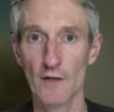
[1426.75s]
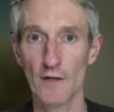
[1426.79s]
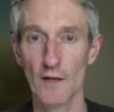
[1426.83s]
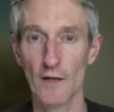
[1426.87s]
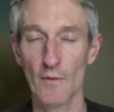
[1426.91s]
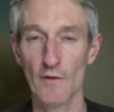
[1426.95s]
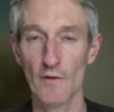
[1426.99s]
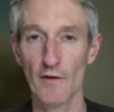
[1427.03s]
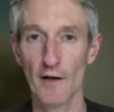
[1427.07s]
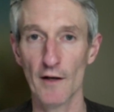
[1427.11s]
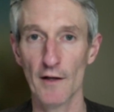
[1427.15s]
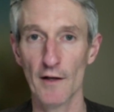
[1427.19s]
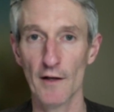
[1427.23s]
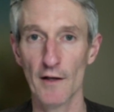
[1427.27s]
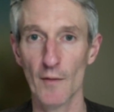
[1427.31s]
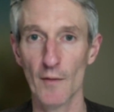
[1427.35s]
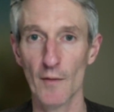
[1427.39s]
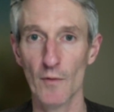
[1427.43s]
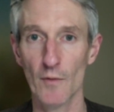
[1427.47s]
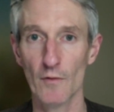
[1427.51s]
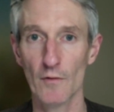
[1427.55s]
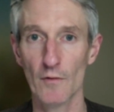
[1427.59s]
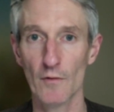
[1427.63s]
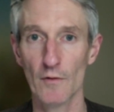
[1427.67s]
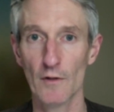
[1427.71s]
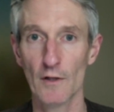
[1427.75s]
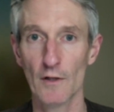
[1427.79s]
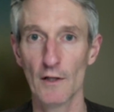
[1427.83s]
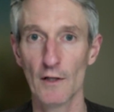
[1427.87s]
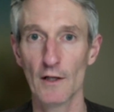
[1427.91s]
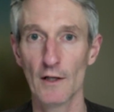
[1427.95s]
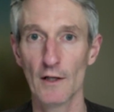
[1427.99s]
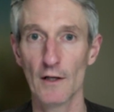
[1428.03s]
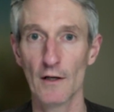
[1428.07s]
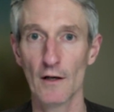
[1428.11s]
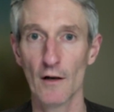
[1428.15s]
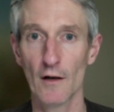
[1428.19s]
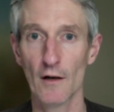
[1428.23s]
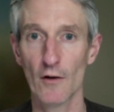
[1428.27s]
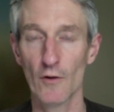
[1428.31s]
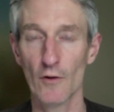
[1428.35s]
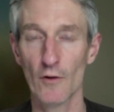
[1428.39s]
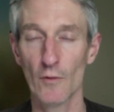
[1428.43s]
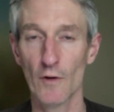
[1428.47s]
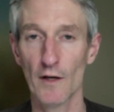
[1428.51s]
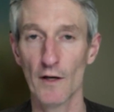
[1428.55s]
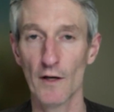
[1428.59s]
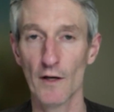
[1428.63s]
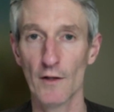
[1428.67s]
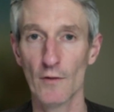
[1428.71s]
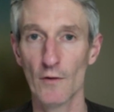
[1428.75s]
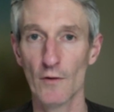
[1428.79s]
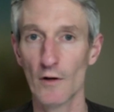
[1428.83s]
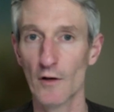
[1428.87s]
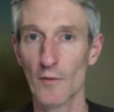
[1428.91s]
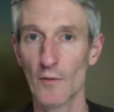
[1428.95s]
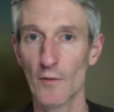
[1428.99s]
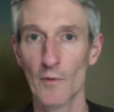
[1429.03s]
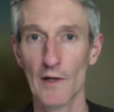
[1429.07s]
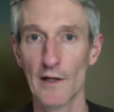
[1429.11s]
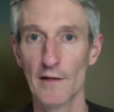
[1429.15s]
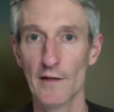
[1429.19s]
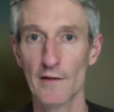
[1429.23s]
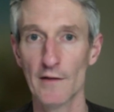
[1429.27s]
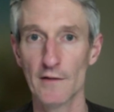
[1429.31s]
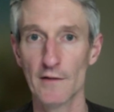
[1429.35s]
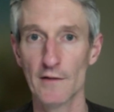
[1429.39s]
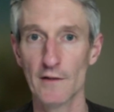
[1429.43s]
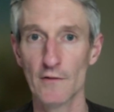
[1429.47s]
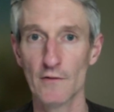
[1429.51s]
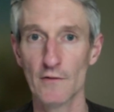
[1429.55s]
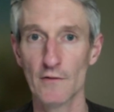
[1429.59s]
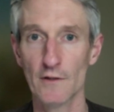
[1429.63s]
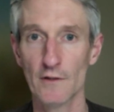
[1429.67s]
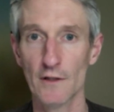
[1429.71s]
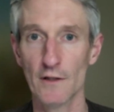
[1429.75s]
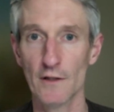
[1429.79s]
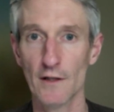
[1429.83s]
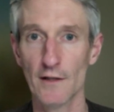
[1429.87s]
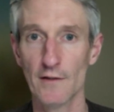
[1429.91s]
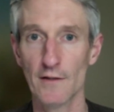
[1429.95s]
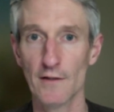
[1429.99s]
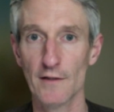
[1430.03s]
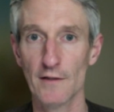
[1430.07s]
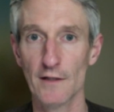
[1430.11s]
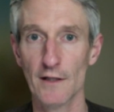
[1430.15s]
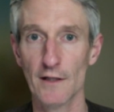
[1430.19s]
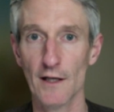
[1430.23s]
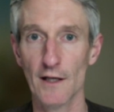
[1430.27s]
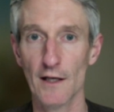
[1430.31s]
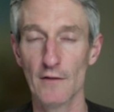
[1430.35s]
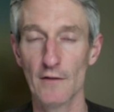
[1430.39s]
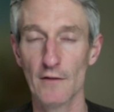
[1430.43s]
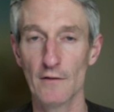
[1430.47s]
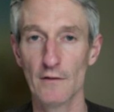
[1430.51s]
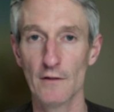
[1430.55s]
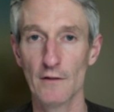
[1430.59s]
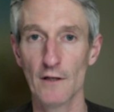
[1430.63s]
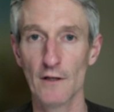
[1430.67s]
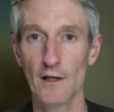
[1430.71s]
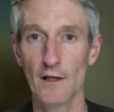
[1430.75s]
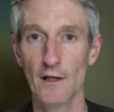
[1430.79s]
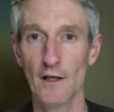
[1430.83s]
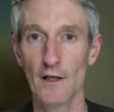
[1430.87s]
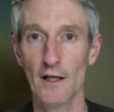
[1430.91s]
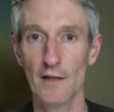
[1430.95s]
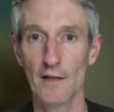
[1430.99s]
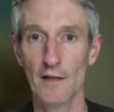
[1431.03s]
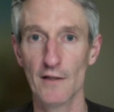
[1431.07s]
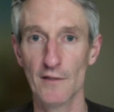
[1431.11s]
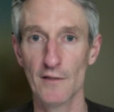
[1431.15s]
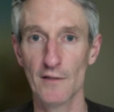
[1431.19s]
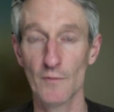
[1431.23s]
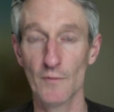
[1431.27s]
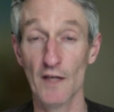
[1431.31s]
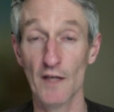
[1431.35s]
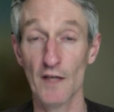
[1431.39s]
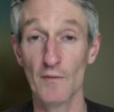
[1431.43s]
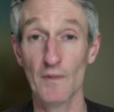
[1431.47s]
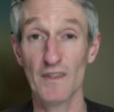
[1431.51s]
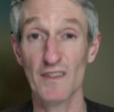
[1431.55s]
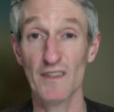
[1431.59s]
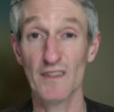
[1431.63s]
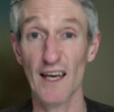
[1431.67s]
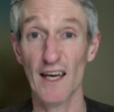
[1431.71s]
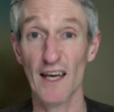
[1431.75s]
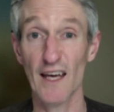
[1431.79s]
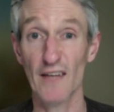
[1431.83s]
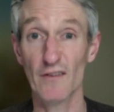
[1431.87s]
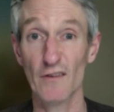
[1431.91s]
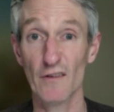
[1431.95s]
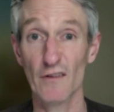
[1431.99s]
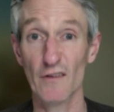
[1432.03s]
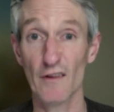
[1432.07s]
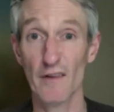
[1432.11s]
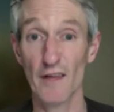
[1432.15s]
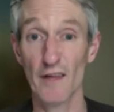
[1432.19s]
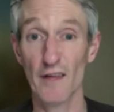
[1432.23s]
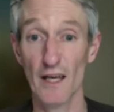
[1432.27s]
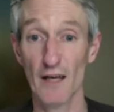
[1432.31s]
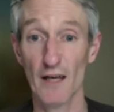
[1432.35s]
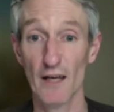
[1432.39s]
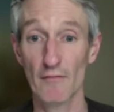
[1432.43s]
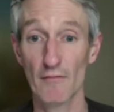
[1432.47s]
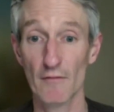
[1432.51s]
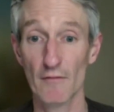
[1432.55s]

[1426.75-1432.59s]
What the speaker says: And we've had a couple along the way who are completely disinterested and disengaged, and it just makes me sad that they're